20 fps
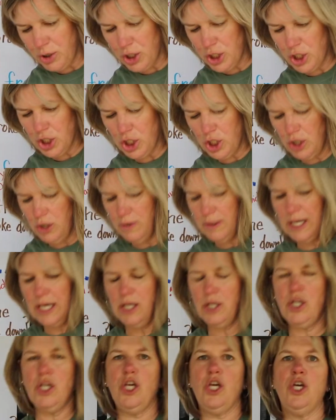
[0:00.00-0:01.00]
you
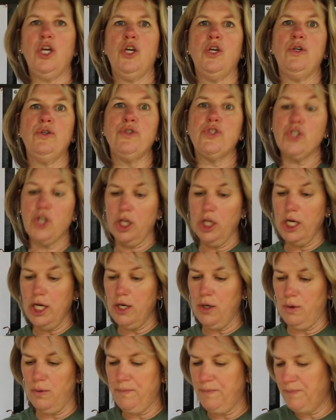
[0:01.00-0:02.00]
can use
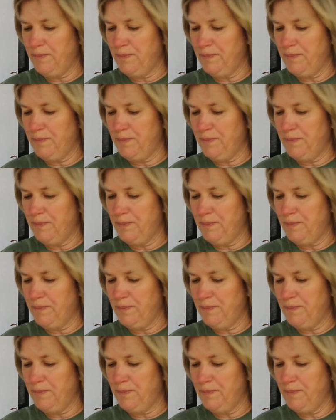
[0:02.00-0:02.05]
glue.